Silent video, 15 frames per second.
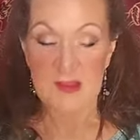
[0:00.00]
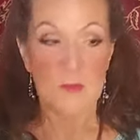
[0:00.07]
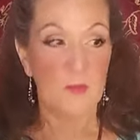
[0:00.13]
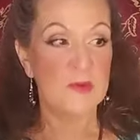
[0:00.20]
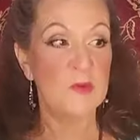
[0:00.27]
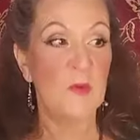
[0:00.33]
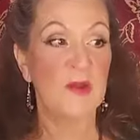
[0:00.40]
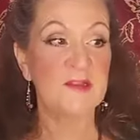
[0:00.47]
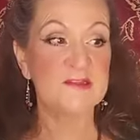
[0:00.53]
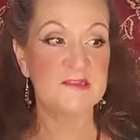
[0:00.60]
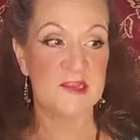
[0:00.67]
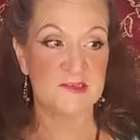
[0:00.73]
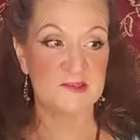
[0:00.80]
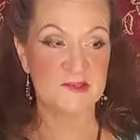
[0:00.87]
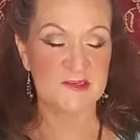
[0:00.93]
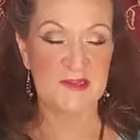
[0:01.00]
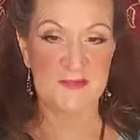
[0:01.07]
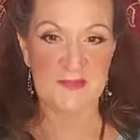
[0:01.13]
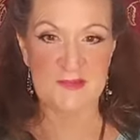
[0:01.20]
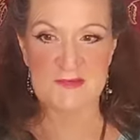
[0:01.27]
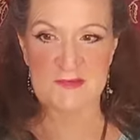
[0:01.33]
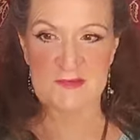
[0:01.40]
When you want attention,
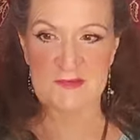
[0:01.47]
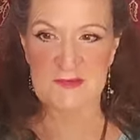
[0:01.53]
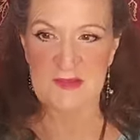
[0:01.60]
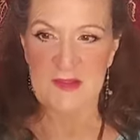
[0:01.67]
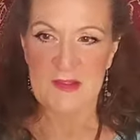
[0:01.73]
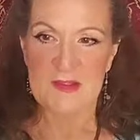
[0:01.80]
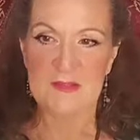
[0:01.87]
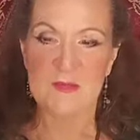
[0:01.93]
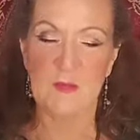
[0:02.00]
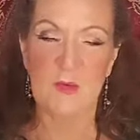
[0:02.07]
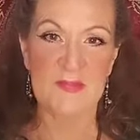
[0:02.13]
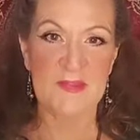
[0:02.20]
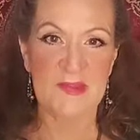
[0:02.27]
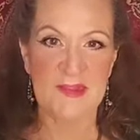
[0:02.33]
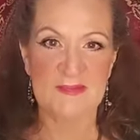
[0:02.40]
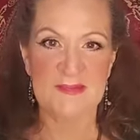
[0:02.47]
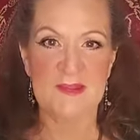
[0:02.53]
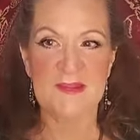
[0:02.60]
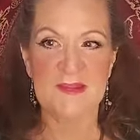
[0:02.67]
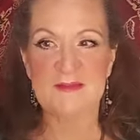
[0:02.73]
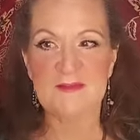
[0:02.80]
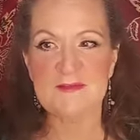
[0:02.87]
and this is the one that I
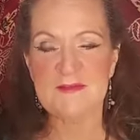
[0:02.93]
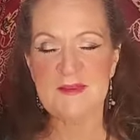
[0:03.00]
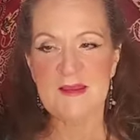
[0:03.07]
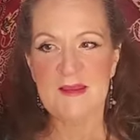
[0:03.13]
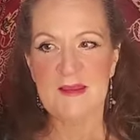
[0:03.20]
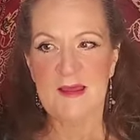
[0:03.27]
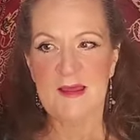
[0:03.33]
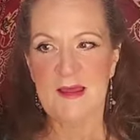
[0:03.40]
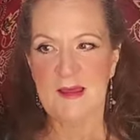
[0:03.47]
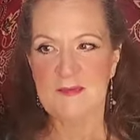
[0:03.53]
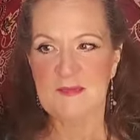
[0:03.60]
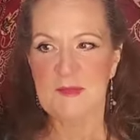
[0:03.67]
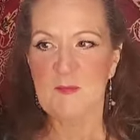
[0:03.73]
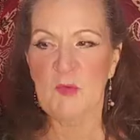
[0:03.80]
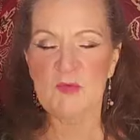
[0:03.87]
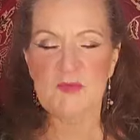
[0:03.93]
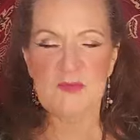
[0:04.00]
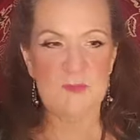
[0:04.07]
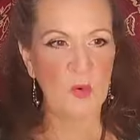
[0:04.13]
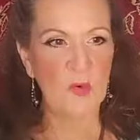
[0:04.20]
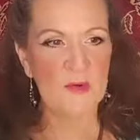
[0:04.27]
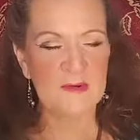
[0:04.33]
think is uh, the most
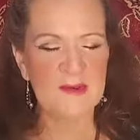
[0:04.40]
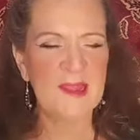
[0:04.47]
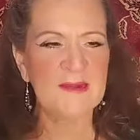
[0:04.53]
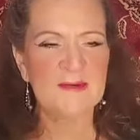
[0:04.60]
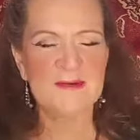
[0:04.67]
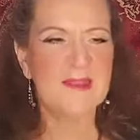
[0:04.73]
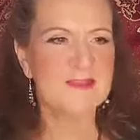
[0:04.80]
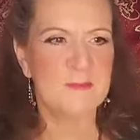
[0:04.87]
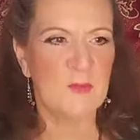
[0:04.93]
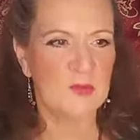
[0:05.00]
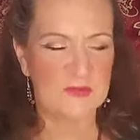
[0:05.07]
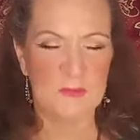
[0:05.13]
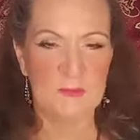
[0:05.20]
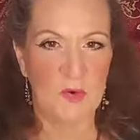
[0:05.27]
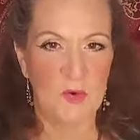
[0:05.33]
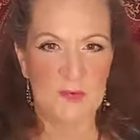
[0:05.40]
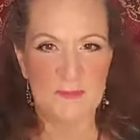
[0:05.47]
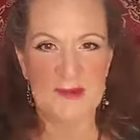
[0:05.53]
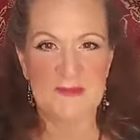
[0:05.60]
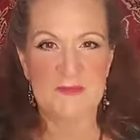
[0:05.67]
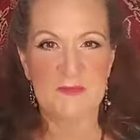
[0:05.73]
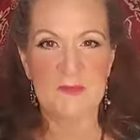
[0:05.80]
important, not, not the most important,
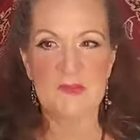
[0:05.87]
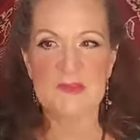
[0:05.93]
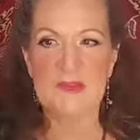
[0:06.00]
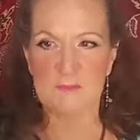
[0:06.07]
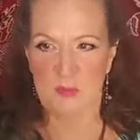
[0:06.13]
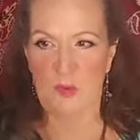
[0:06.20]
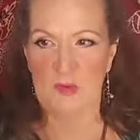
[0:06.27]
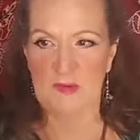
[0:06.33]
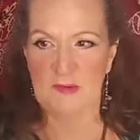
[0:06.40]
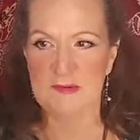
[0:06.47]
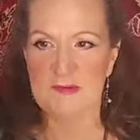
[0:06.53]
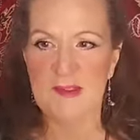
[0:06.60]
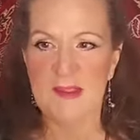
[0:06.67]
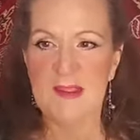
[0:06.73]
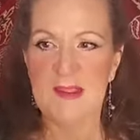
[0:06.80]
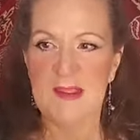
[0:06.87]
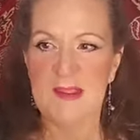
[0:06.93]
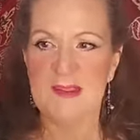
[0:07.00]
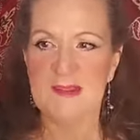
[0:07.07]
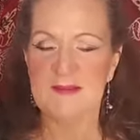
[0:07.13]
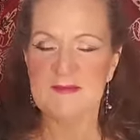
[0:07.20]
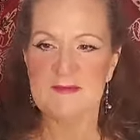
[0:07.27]
but it's really important,
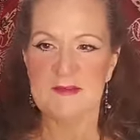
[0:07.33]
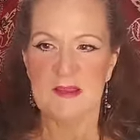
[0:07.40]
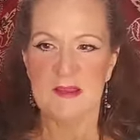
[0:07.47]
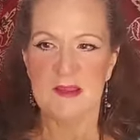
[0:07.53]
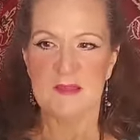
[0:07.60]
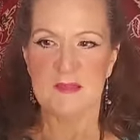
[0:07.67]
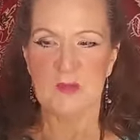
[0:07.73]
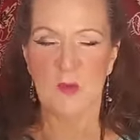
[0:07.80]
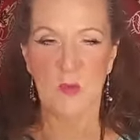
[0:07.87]
is the